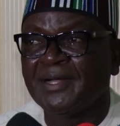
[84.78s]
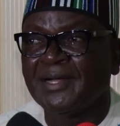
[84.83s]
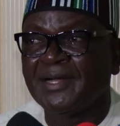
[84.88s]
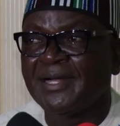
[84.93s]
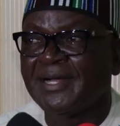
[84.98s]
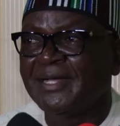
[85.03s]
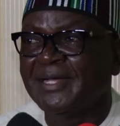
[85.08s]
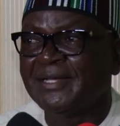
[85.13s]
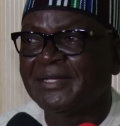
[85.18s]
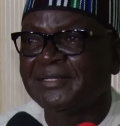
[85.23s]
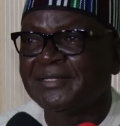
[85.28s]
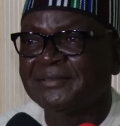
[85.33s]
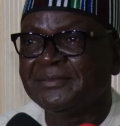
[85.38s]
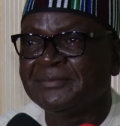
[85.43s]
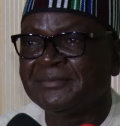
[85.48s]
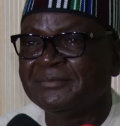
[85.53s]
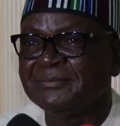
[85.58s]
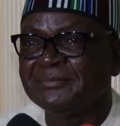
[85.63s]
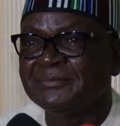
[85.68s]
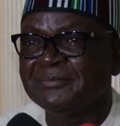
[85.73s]
are
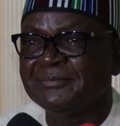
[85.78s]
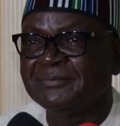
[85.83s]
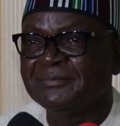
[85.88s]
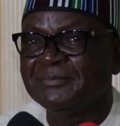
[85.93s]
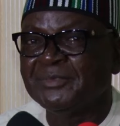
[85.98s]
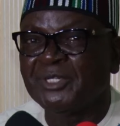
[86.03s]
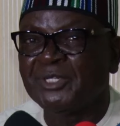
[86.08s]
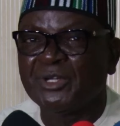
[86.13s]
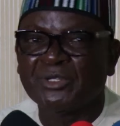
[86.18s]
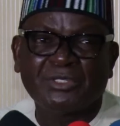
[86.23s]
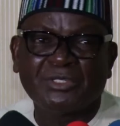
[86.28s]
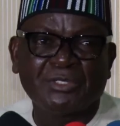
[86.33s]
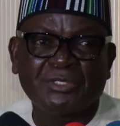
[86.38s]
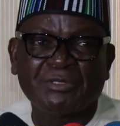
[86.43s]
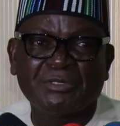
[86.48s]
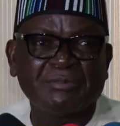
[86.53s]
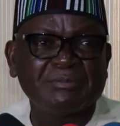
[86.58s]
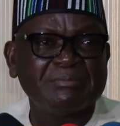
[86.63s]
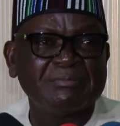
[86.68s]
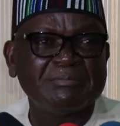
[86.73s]

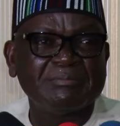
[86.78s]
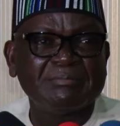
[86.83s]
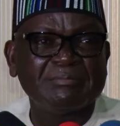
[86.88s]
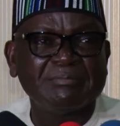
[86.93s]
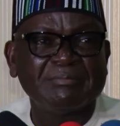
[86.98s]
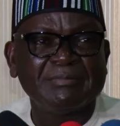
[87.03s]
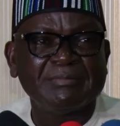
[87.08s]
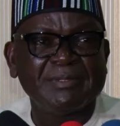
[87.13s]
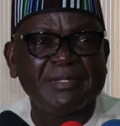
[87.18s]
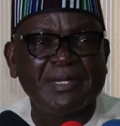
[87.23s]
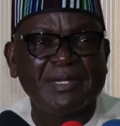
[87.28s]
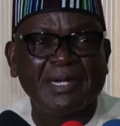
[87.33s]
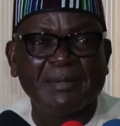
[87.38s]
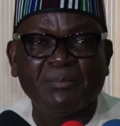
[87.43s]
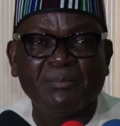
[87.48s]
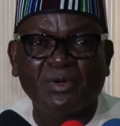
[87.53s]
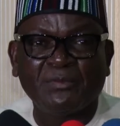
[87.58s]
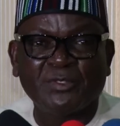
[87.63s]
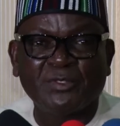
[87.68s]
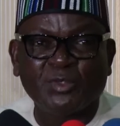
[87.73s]
just
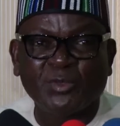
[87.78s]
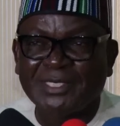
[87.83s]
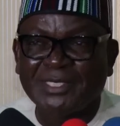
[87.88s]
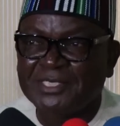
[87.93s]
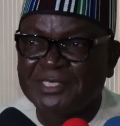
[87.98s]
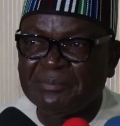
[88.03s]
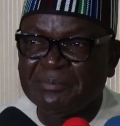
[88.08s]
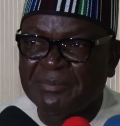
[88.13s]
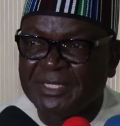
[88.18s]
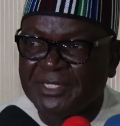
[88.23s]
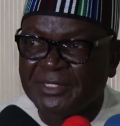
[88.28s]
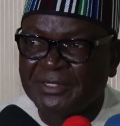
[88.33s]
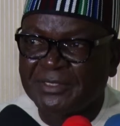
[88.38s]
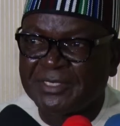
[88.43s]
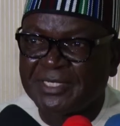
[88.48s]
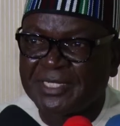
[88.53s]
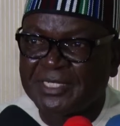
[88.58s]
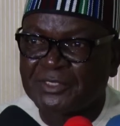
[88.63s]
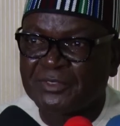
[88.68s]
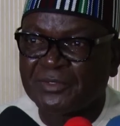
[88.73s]
above 20
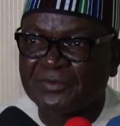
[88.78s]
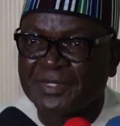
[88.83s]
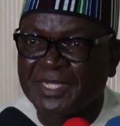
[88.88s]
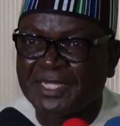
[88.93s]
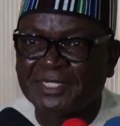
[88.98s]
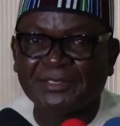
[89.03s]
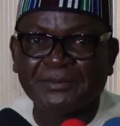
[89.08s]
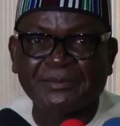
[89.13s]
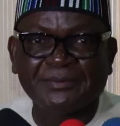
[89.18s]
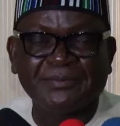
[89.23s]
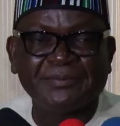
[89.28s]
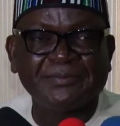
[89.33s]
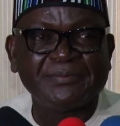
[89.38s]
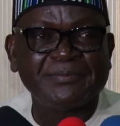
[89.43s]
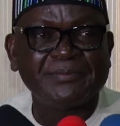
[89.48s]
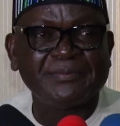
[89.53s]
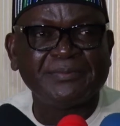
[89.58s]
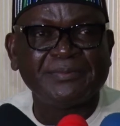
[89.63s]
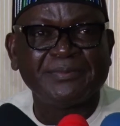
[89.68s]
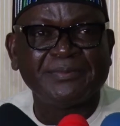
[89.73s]
million heads of cattle.
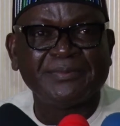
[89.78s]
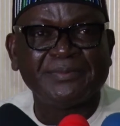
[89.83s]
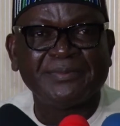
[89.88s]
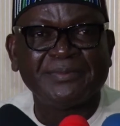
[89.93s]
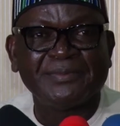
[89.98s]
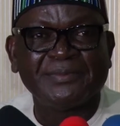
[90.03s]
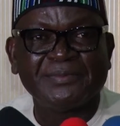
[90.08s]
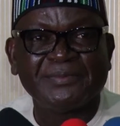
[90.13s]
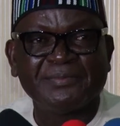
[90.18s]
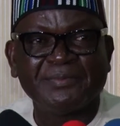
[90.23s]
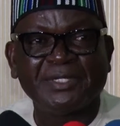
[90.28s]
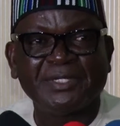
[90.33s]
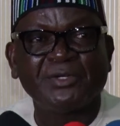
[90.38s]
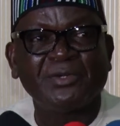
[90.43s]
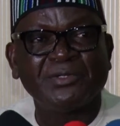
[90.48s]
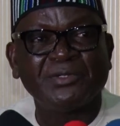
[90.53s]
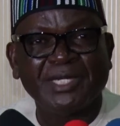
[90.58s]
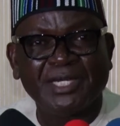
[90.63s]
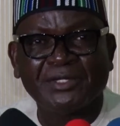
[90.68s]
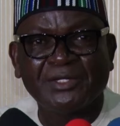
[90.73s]
But
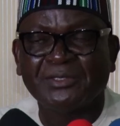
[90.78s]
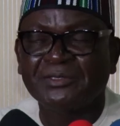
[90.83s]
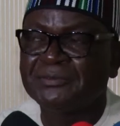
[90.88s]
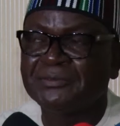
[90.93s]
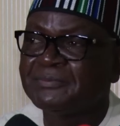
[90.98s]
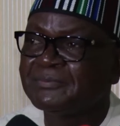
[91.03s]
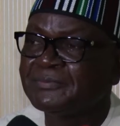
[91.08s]
on record,